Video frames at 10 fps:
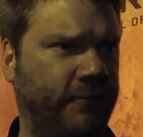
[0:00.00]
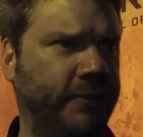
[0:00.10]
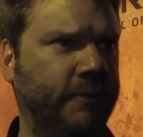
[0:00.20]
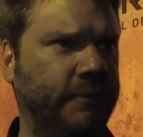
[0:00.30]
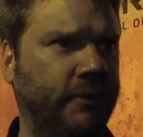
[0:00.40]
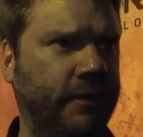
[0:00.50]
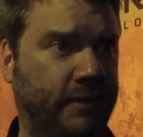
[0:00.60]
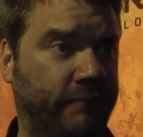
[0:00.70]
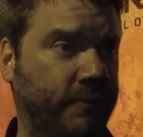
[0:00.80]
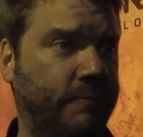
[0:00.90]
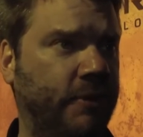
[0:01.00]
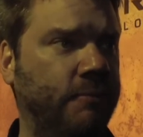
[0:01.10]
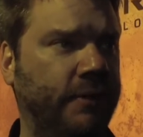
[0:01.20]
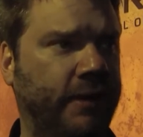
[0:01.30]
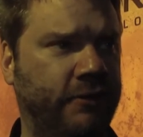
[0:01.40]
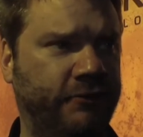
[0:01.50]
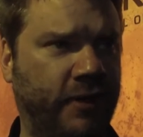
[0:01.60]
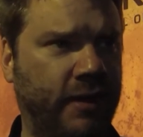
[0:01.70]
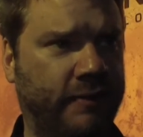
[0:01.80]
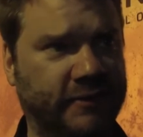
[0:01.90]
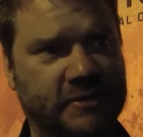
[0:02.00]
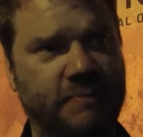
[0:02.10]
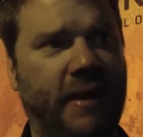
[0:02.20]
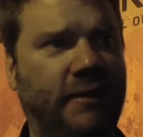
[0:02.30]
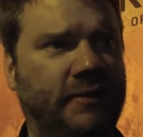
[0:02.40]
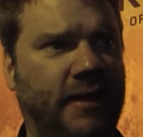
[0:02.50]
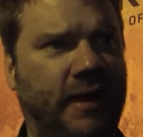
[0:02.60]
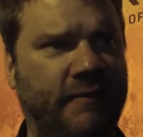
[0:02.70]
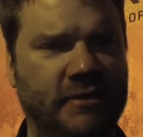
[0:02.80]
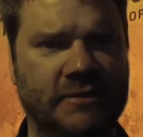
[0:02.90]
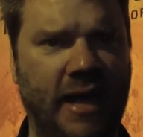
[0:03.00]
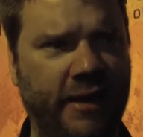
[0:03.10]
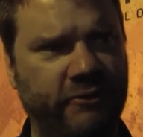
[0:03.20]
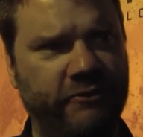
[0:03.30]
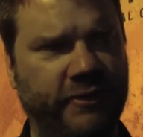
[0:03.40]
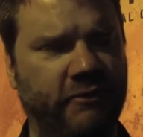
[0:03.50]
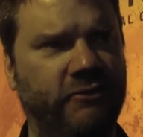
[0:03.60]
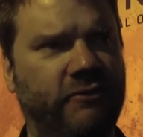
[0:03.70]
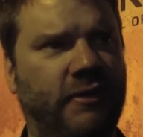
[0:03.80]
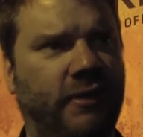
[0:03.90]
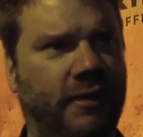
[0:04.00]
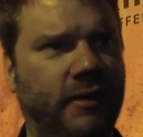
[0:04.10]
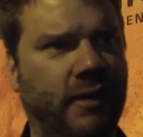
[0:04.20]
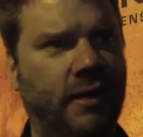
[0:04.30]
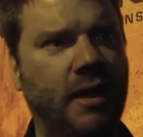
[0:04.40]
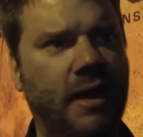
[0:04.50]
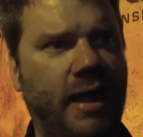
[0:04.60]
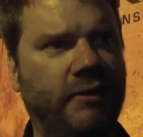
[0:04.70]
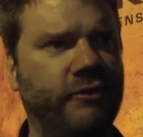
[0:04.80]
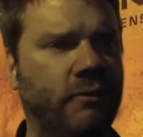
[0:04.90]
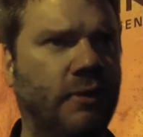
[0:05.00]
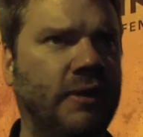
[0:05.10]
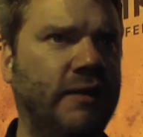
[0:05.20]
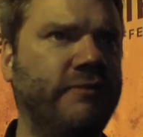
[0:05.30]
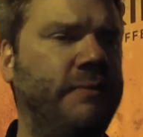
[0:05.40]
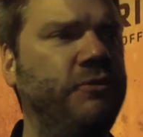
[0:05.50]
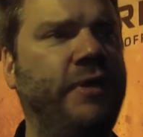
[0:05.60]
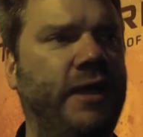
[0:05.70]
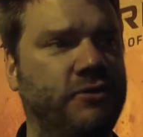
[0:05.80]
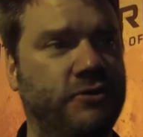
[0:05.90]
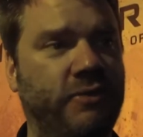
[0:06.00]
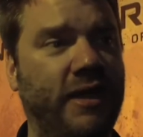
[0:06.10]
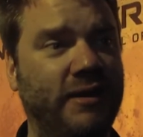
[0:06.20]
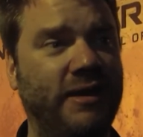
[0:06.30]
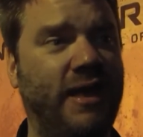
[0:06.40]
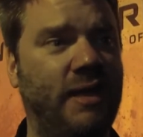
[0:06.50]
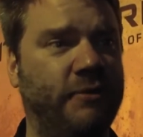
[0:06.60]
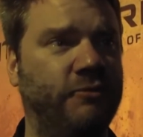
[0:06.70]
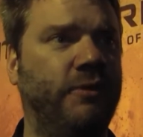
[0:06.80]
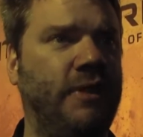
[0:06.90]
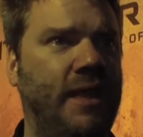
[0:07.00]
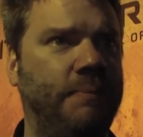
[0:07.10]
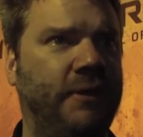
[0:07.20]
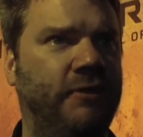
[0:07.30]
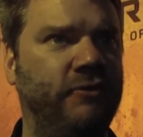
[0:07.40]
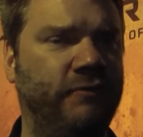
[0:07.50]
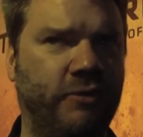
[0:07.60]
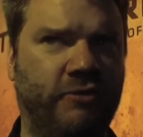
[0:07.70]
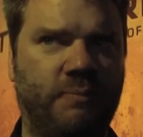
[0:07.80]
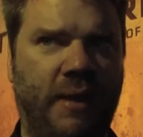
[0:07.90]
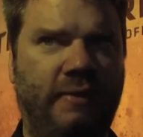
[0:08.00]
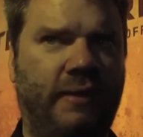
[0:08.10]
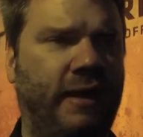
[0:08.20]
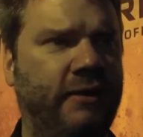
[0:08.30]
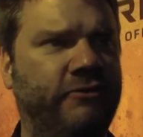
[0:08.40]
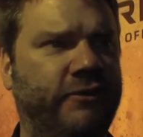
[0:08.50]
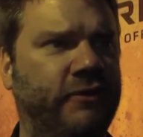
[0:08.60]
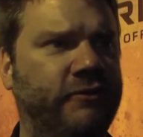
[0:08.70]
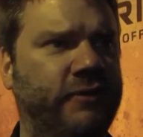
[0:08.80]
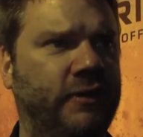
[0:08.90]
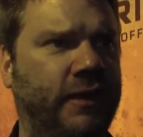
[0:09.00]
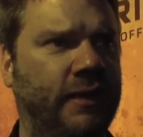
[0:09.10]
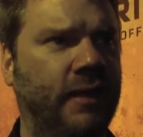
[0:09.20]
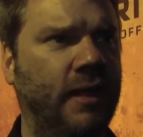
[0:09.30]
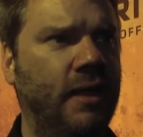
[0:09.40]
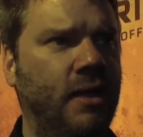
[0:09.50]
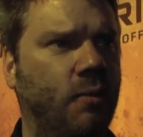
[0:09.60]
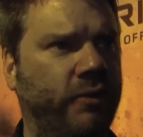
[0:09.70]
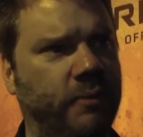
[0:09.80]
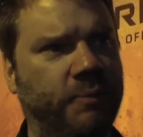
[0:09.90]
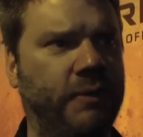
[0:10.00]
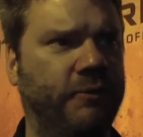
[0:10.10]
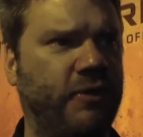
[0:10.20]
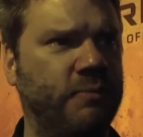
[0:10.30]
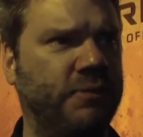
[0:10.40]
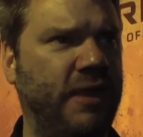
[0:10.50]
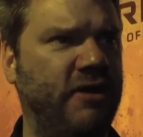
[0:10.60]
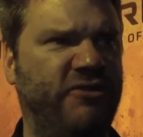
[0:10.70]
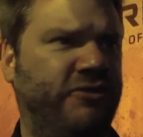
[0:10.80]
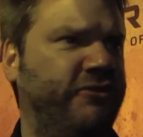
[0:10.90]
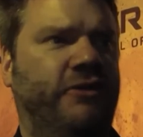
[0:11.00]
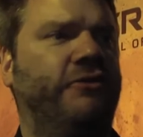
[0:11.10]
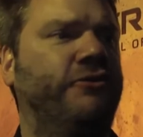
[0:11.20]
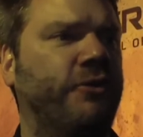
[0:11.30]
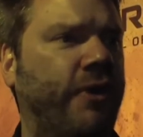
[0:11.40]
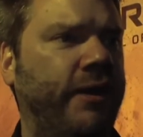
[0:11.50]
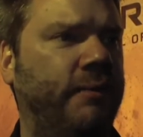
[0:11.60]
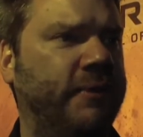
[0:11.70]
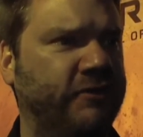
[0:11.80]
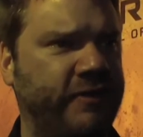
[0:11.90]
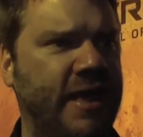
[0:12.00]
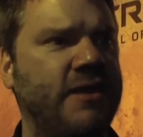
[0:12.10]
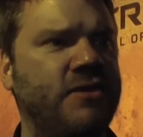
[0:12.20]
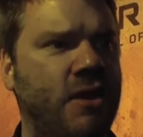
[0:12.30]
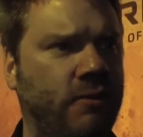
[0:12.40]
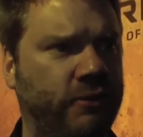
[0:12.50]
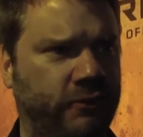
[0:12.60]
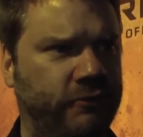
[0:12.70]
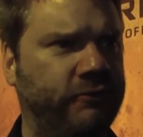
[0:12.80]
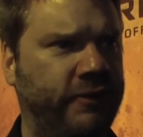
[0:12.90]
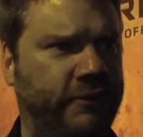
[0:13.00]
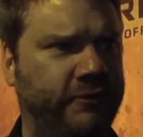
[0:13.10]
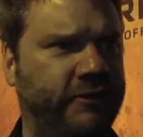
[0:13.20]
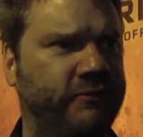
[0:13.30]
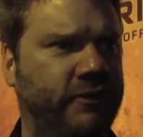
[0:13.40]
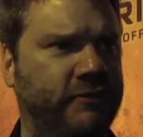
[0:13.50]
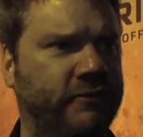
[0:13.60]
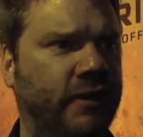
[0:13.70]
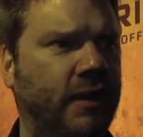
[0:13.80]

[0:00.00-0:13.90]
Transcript: from the community and from the pro players of expanding that and having this higher skill ceiling. And so a lot of times you can't do that in a game because what will happen is if you expand that higher skill ceiling, when they're playing with other players, they're just going to destroy them because they know those intricacies.